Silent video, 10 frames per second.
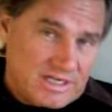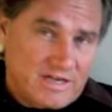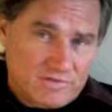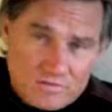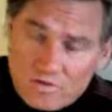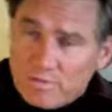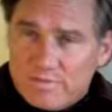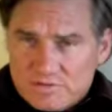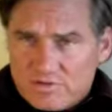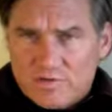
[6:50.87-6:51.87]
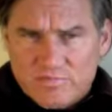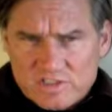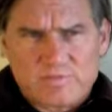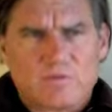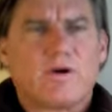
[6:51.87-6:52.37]
have their corpus or their
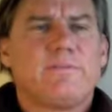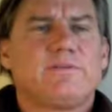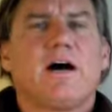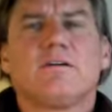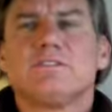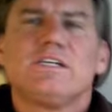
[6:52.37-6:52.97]
principal wiped out.